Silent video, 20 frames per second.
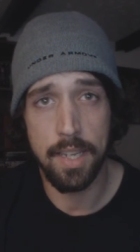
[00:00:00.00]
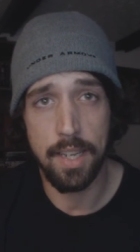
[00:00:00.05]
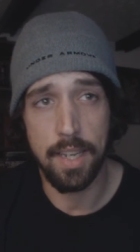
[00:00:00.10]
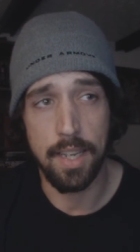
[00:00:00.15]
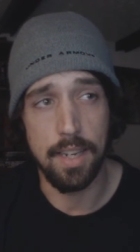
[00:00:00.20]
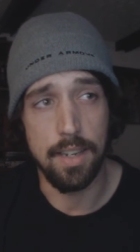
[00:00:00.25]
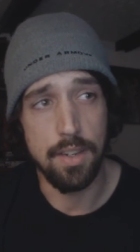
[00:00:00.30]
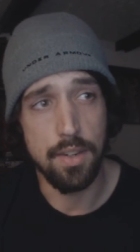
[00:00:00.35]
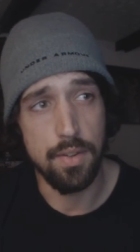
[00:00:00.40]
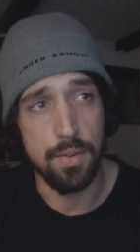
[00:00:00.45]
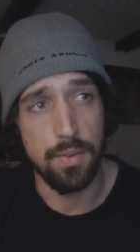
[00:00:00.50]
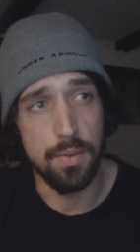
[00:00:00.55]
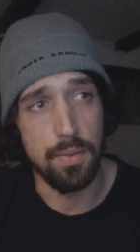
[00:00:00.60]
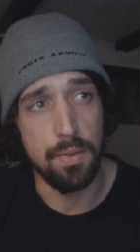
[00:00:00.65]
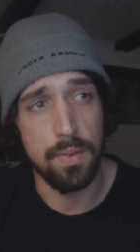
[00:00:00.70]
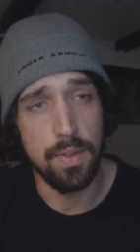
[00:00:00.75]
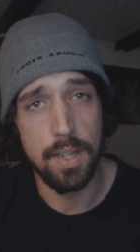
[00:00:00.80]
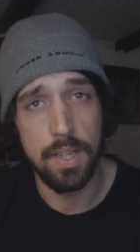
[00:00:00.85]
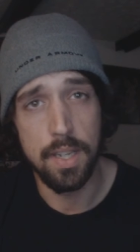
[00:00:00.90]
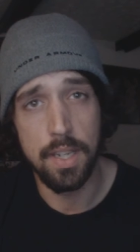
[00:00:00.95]
and to,
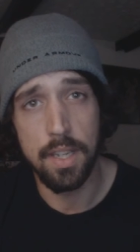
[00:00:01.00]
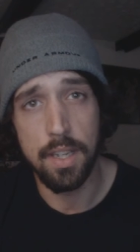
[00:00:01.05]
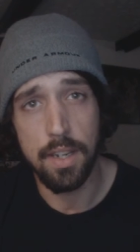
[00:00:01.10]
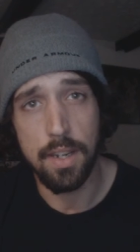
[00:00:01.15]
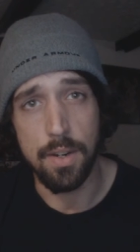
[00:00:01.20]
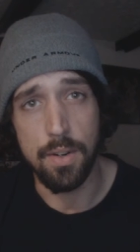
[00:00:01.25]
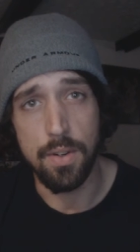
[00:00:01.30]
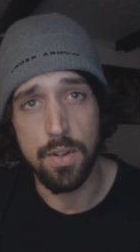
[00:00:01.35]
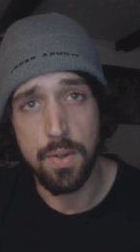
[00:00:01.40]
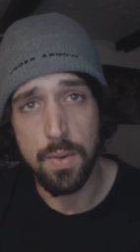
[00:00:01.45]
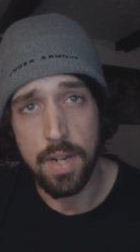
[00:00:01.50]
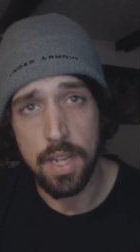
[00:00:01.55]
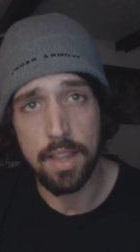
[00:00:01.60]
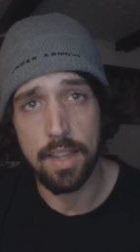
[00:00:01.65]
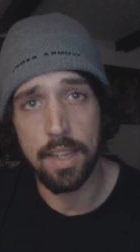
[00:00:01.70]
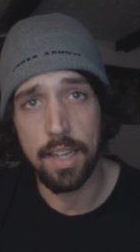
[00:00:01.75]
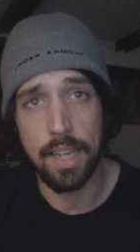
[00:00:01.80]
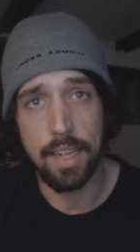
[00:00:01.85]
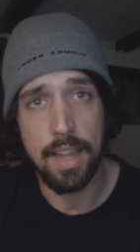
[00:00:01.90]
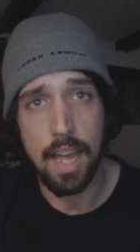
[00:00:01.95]
you know, do
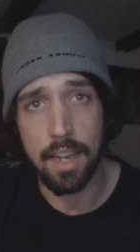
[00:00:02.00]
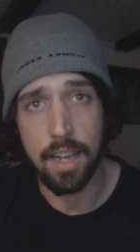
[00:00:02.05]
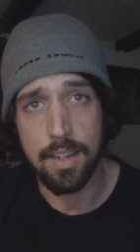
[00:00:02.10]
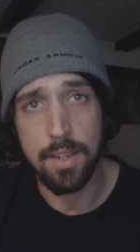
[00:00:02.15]
anything like that?